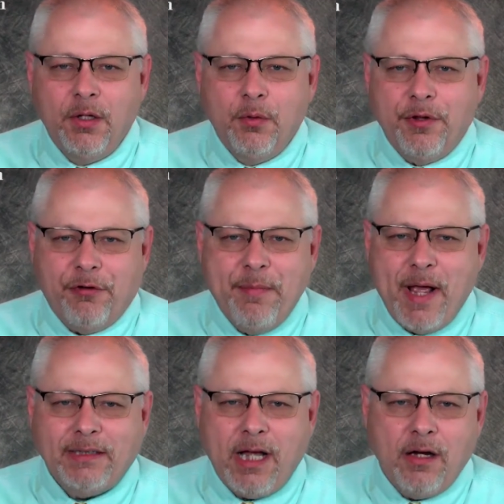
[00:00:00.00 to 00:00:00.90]
with
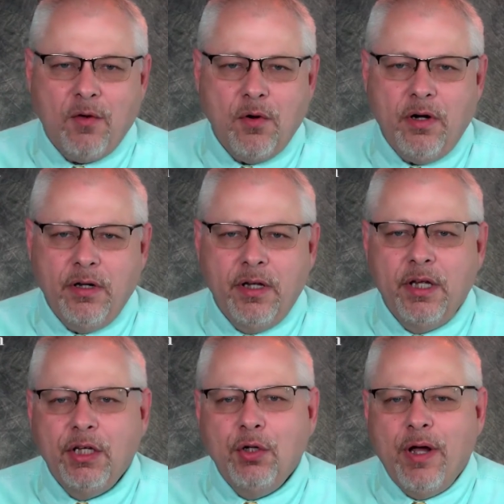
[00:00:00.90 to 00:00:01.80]
RE/MAX Encore,
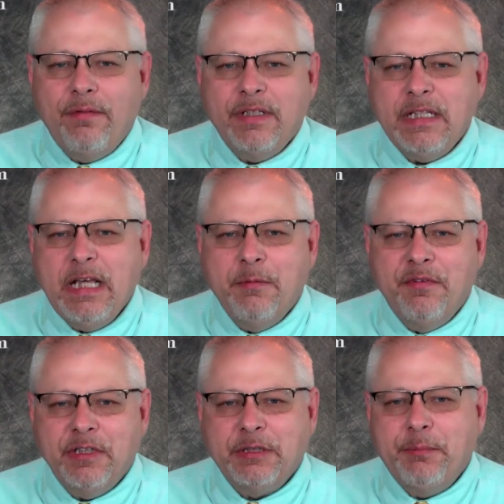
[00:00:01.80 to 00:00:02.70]
you will have a team
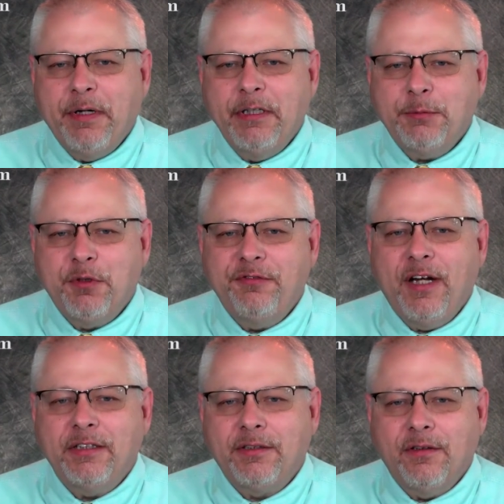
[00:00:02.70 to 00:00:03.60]
of experienced
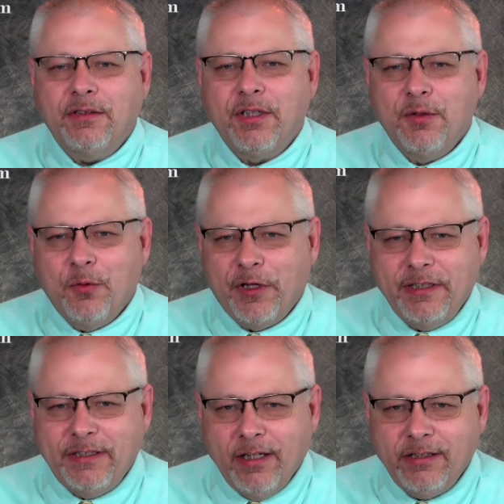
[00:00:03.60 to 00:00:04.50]
professionals
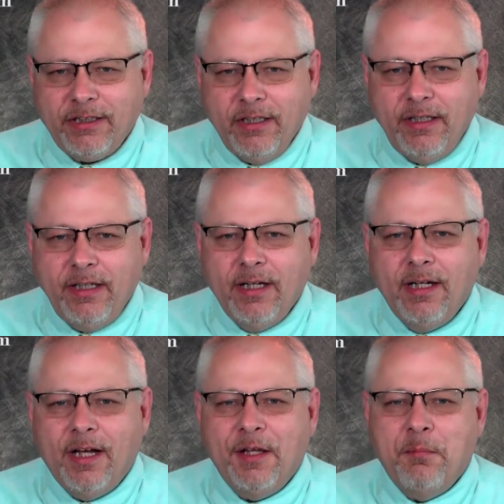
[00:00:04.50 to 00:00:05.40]
working diligently
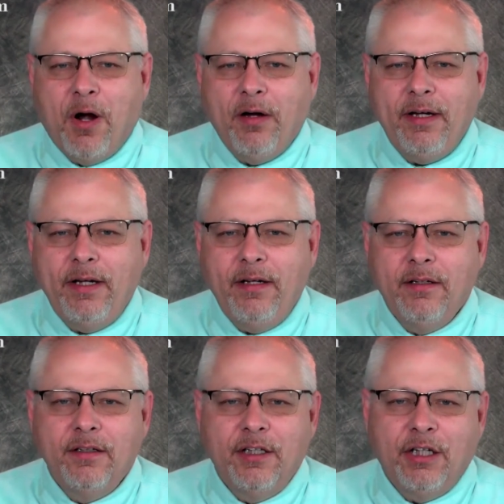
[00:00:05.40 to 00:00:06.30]
on the marketing,
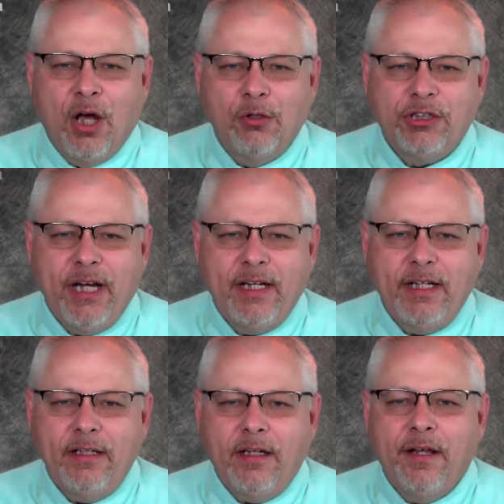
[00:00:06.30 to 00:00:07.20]

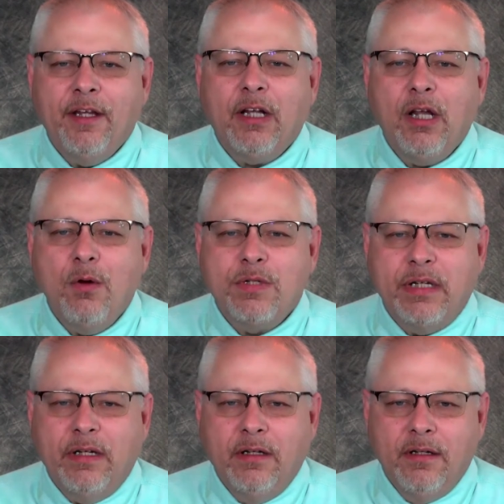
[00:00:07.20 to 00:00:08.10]
negotiating, and the
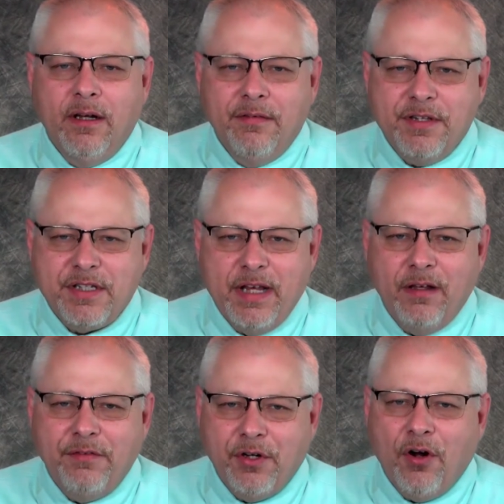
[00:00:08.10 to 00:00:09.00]
closing of the
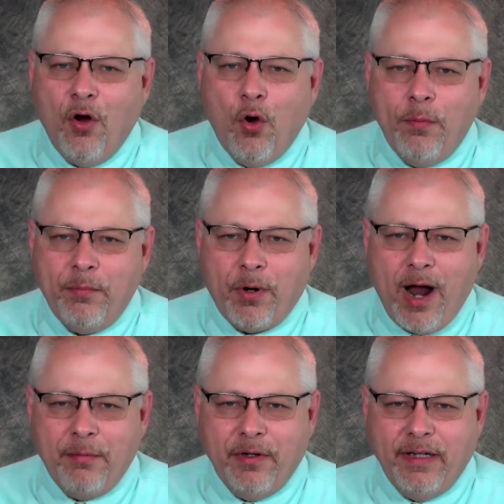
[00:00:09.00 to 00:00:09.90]
sale of your home and
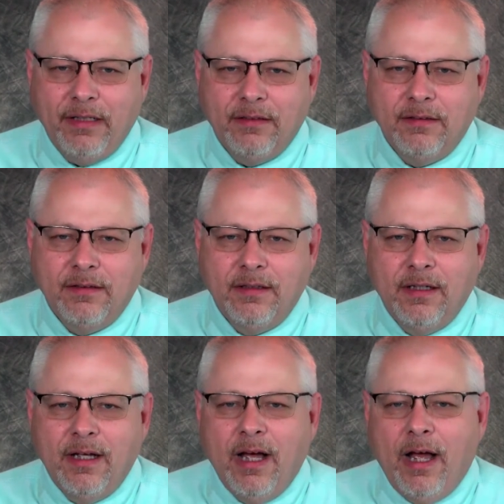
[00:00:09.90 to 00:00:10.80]
property.
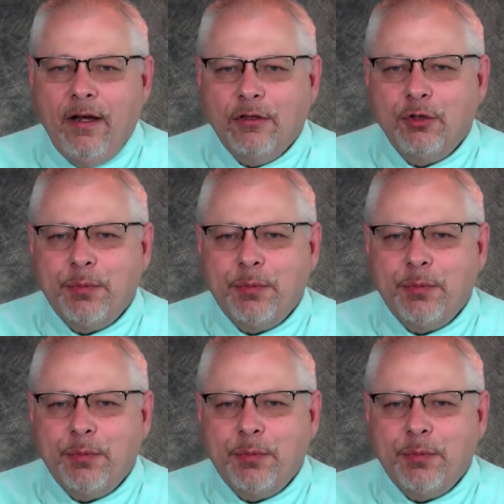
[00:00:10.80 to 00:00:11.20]
I also